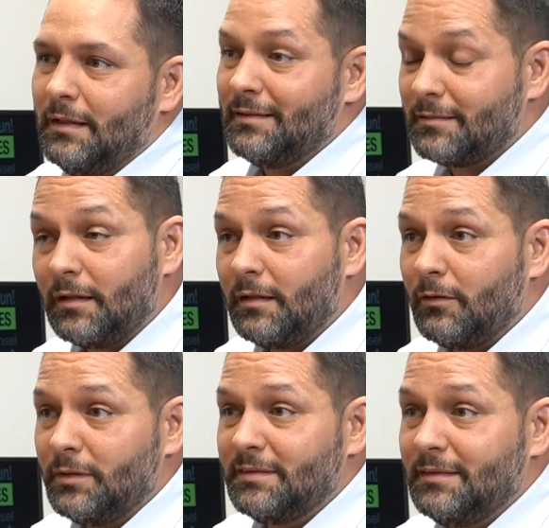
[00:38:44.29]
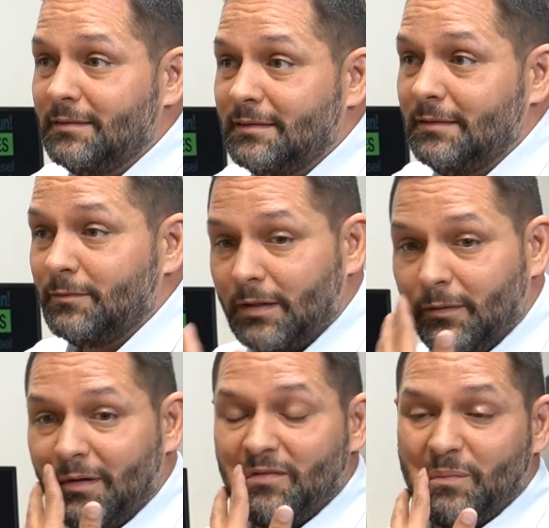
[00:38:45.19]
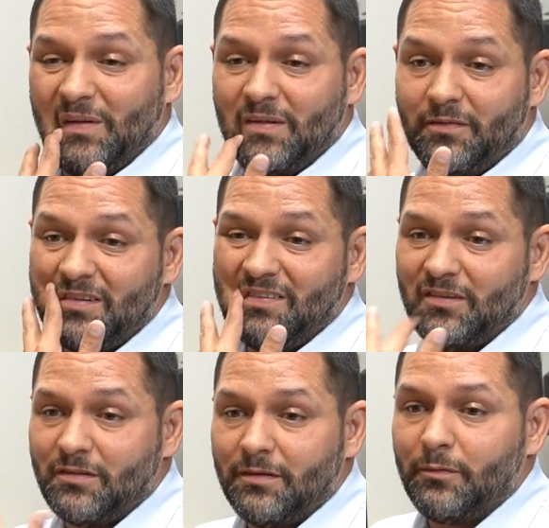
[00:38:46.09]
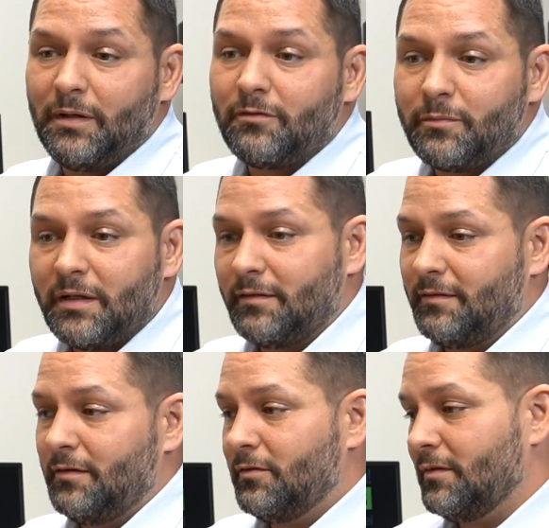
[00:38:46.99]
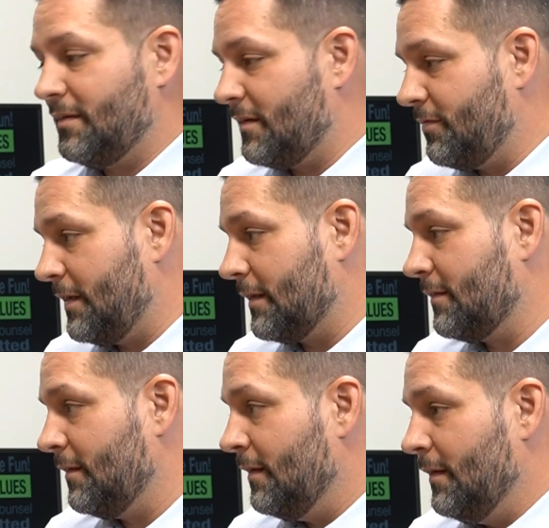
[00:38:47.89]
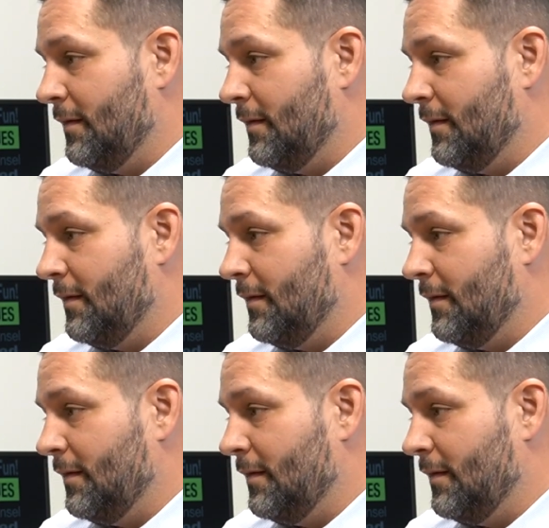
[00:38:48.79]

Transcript: And it's not always easy, right? We have to make tough decisions. We have to make decisions that affect,